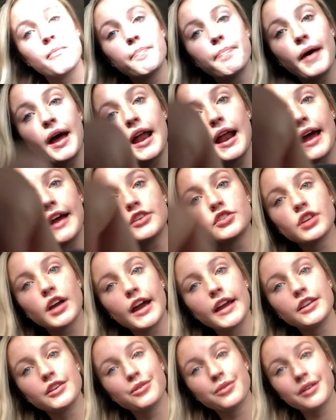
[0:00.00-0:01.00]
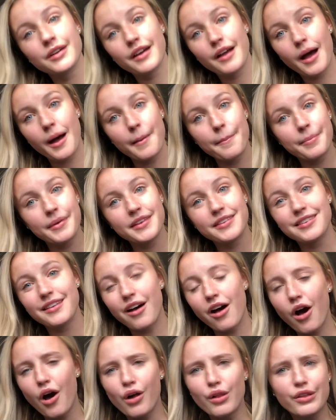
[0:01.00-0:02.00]
but I tried to encompass
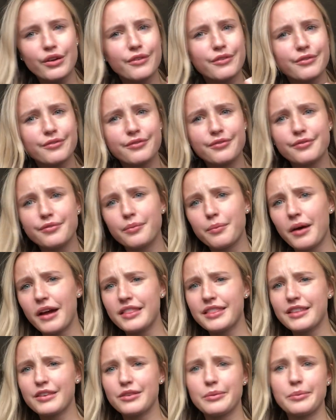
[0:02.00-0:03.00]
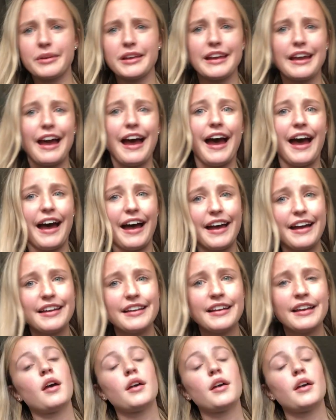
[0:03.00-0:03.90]
all of what this week had.